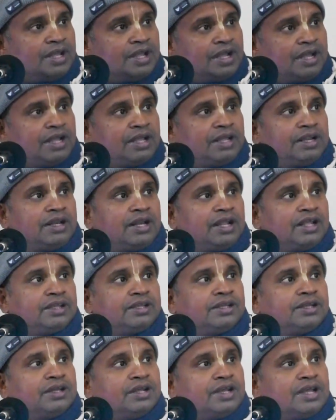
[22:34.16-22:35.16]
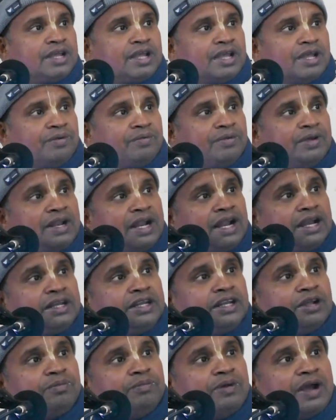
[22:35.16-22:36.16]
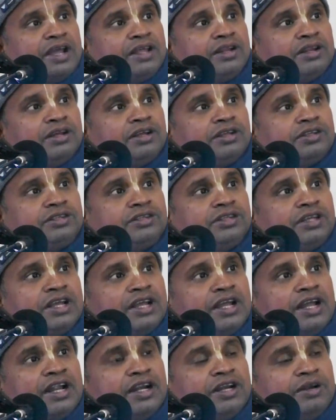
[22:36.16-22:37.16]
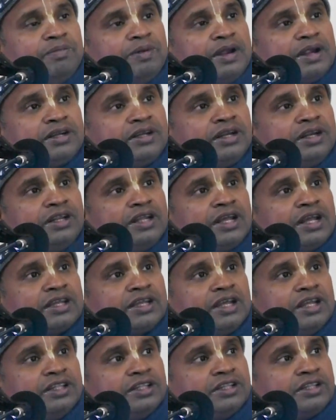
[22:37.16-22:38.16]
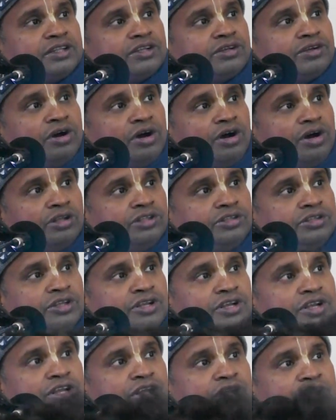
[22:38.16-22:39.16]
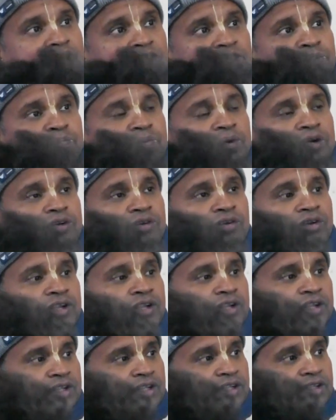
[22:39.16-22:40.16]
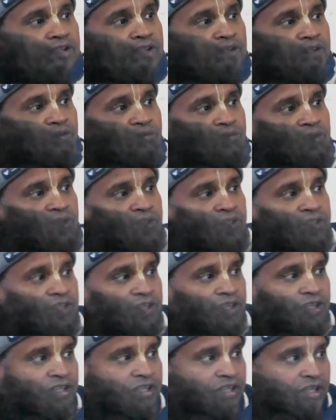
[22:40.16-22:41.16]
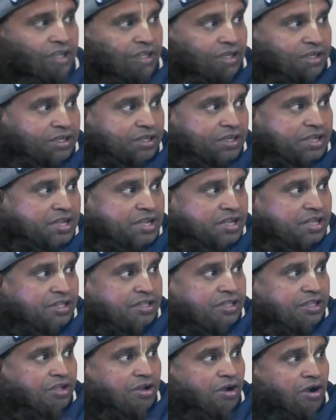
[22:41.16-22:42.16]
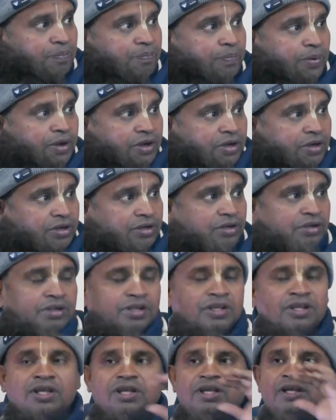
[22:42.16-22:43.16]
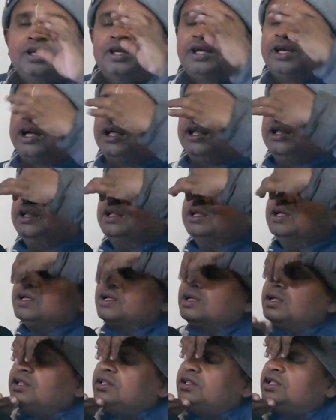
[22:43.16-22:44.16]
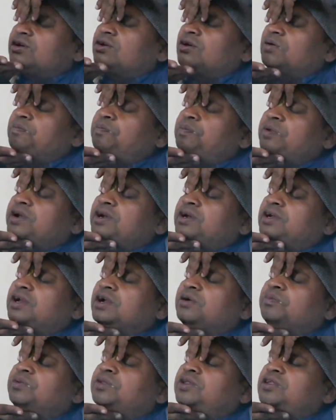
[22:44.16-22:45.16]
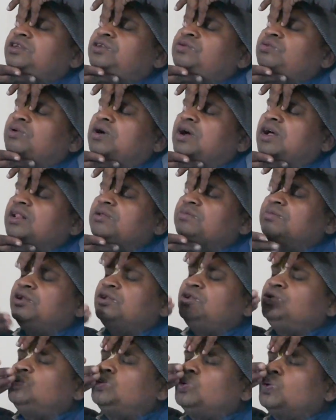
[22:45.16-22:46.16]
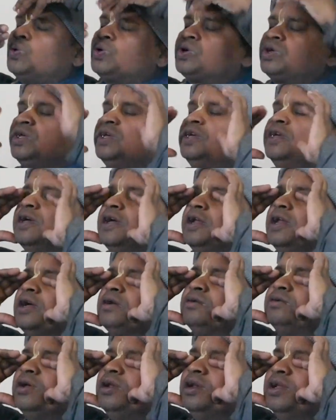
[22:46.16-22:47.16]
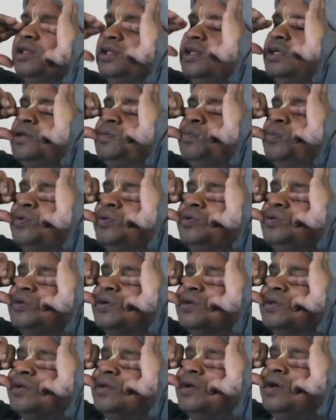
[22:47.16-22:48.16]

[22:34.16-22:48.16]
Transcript: Like a variety of virus and bacteria can cause respiratory, you can see here, the upper here, the complete of this one will choke here actually, this portion.